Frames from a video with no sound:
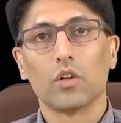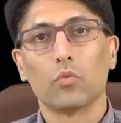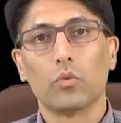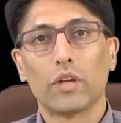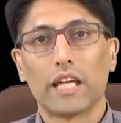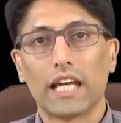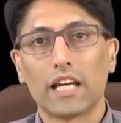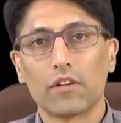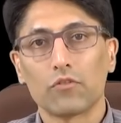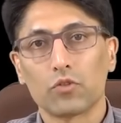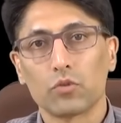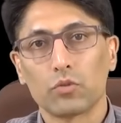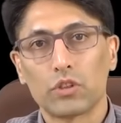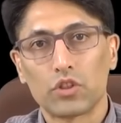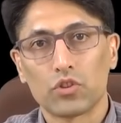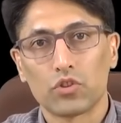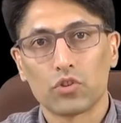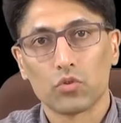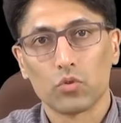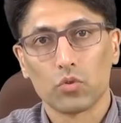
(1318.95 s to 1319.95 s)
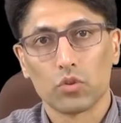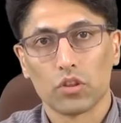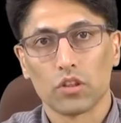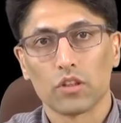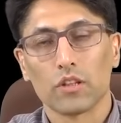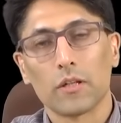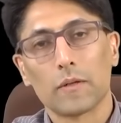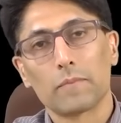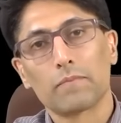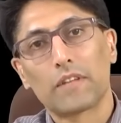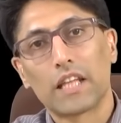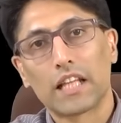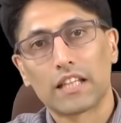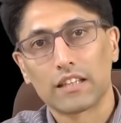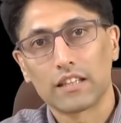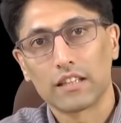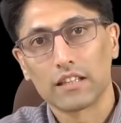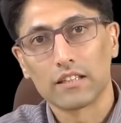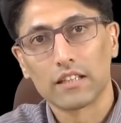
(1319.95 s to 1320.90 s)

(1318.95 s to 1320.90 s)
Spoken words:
we have to ensure that